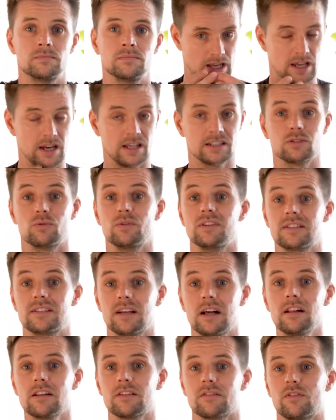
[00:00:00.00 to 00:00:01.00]
And as a
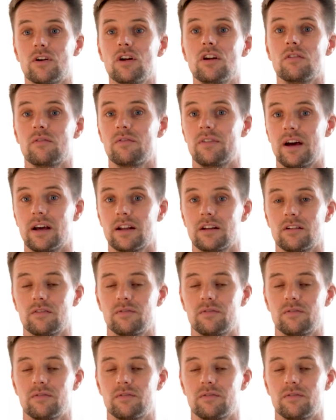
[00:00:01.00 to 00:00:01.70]
result of all of that,